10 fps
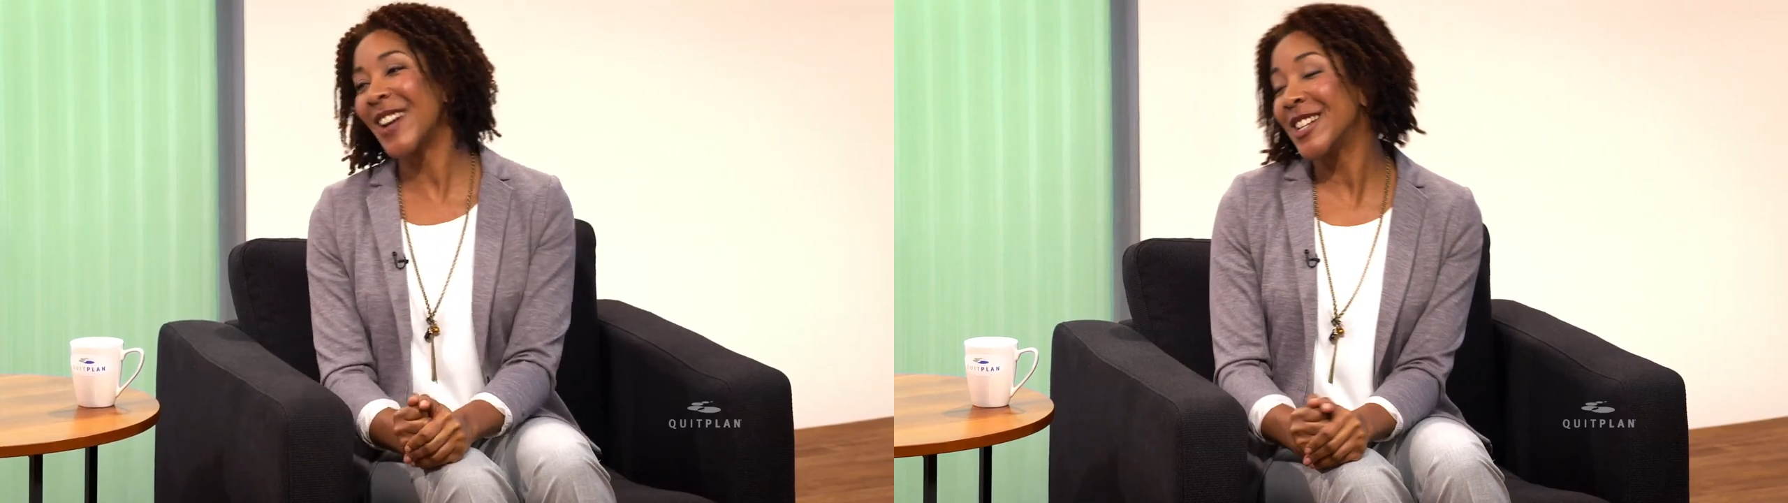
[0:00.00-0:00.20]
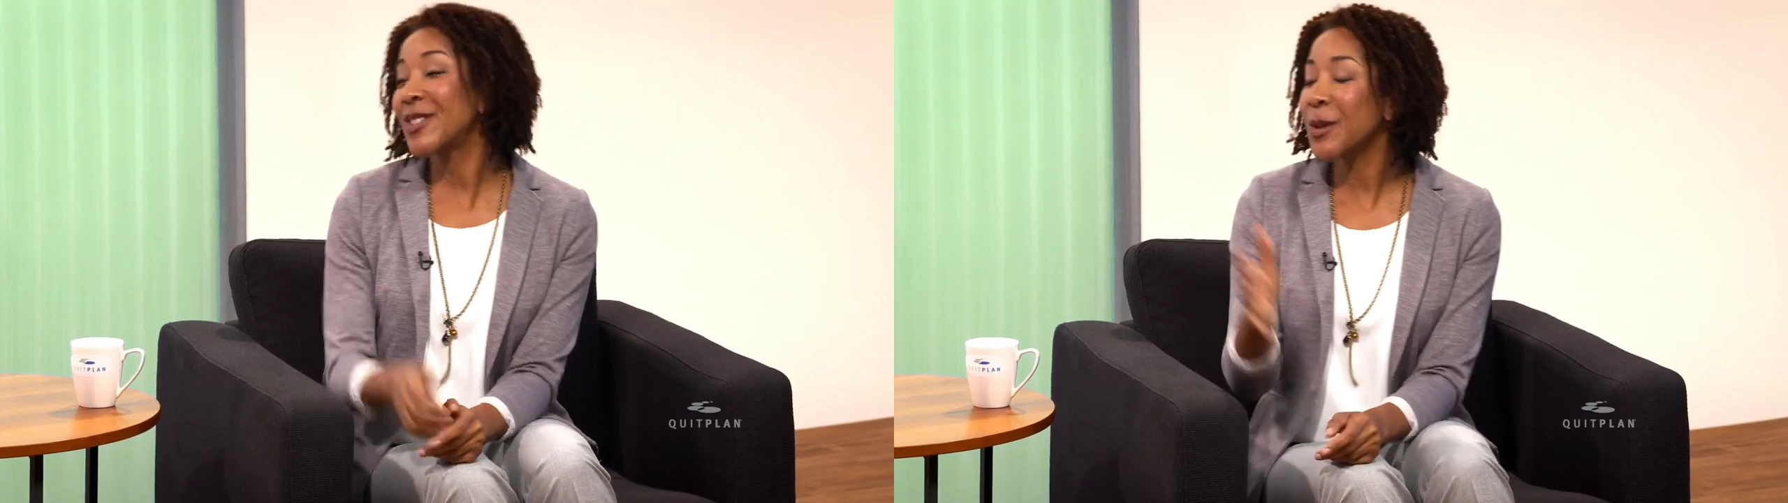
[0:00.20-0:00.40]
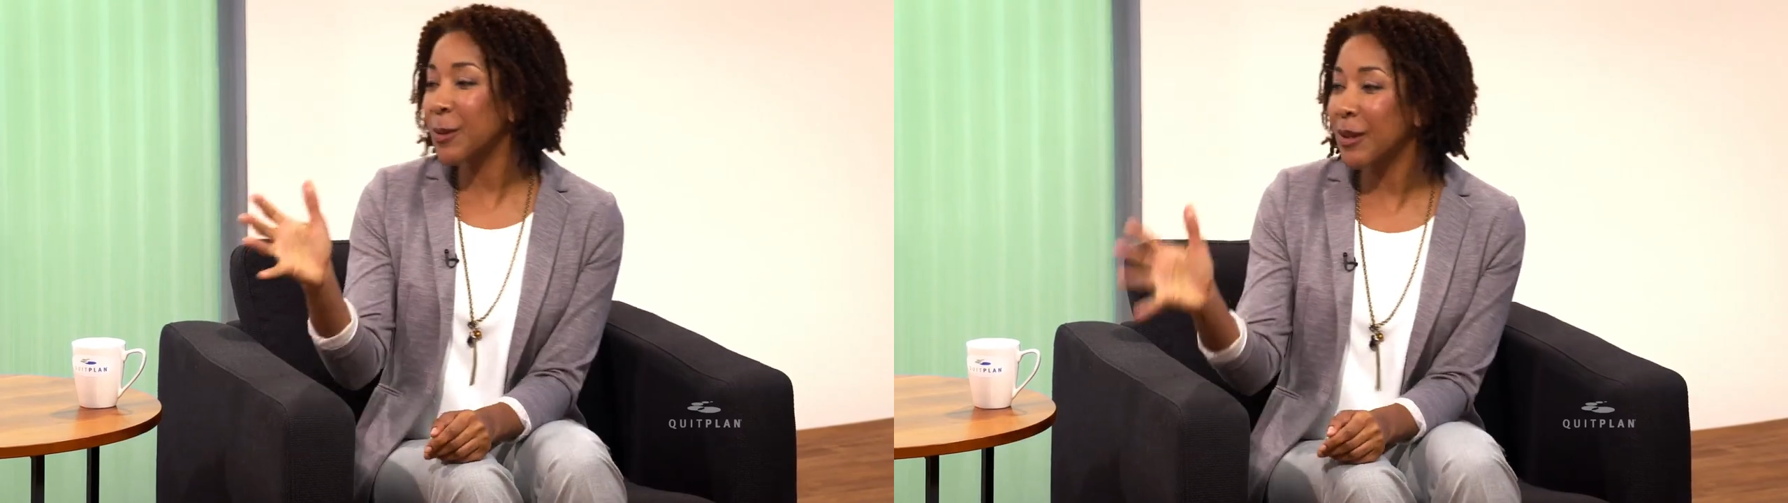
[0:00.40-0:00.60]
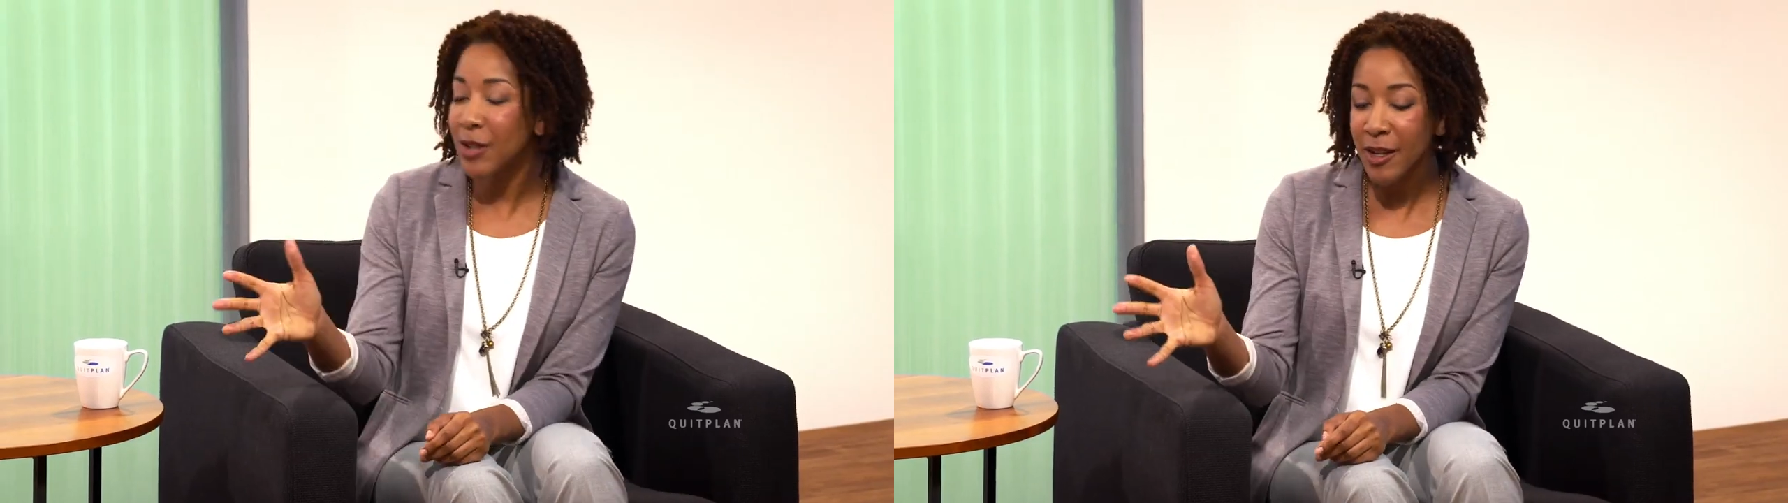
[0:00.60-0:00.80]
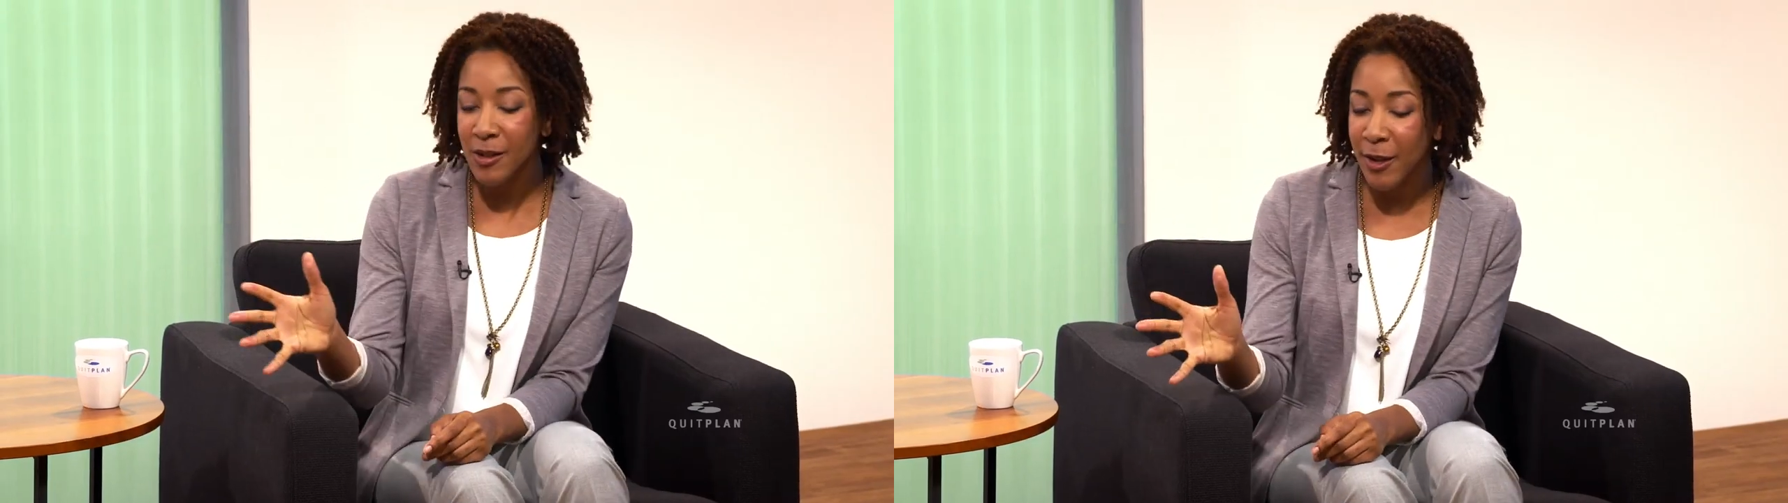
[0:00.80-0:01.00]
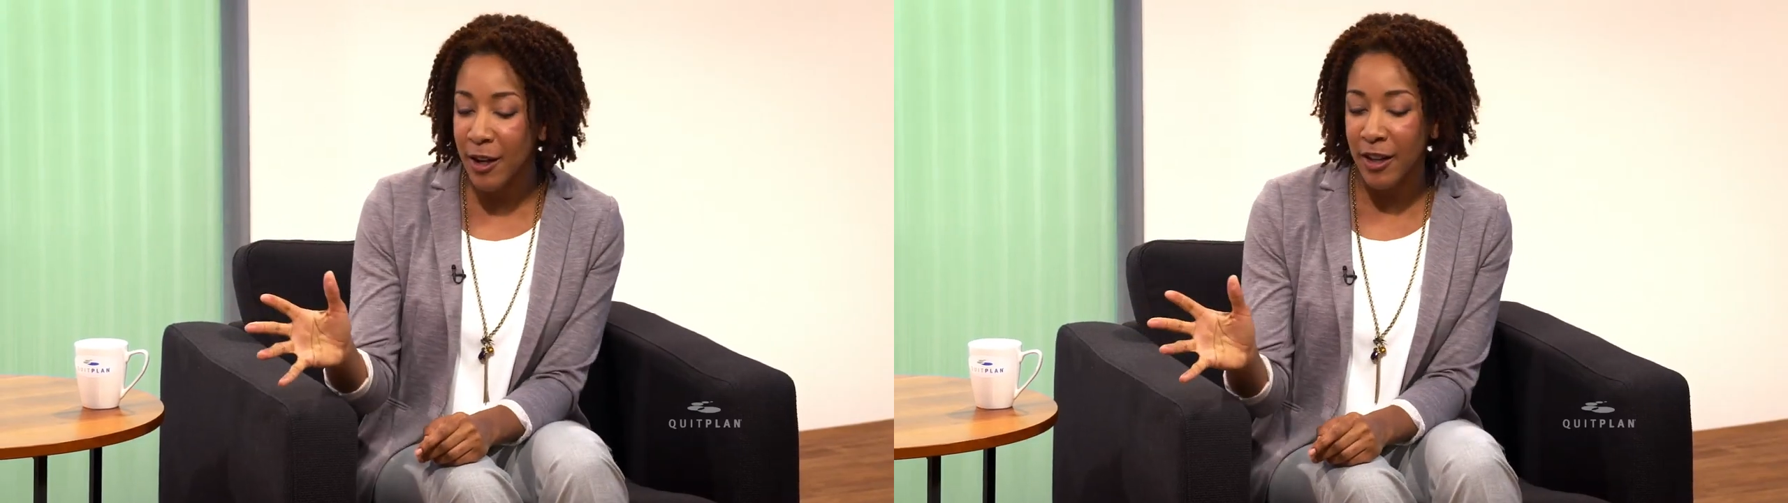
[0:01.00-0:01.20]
right. So we've talked about